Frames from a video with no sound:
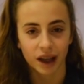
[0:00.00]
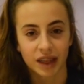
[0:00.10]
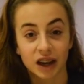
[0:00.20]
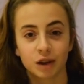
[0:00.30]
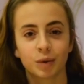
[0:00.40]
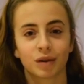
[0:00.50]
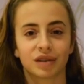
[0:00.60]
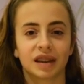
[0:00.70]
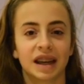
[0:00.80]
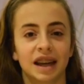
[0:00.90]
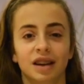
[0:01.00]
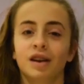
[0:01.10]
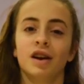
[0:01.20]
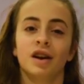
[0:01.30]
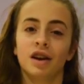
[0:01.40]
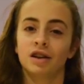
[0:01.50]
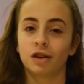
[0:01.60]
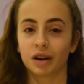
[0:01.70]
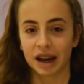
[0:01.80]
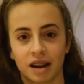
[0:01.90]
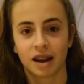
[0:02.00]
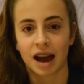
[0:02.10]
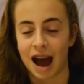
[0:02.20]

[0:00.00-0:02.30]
then you would have seen Johnny